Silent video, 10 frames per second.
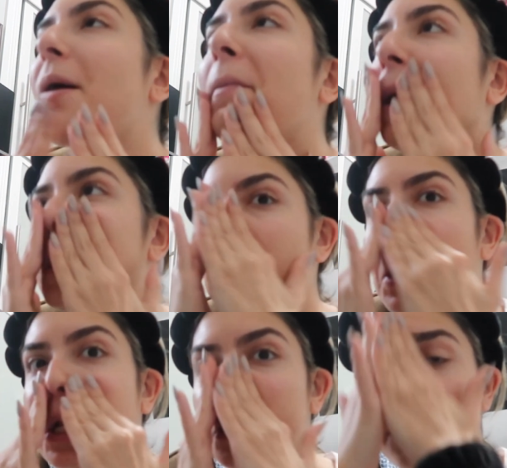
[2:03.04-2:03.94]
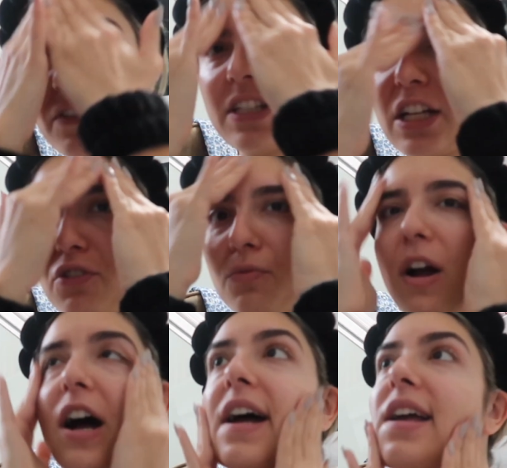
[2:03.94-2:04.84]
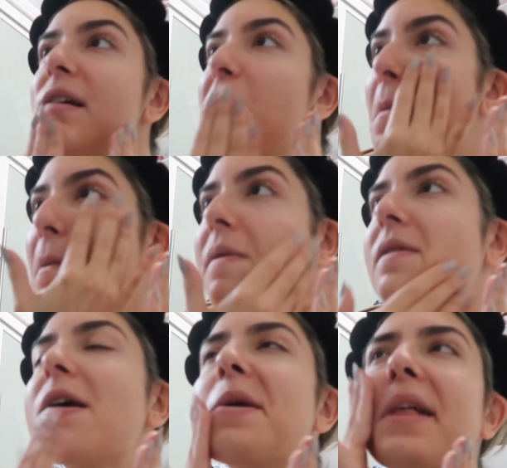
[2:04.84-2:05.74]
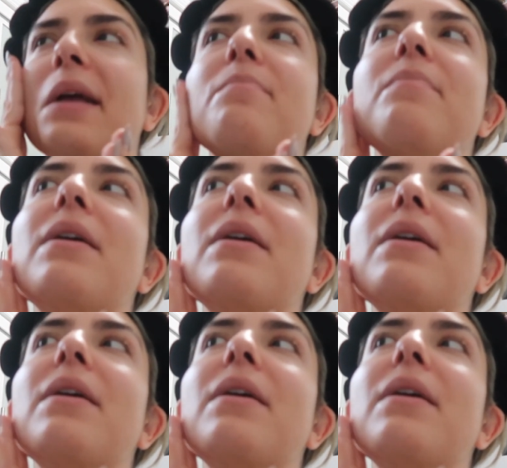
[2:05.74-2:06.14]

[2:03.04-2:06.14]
but my skin just feels like dry and like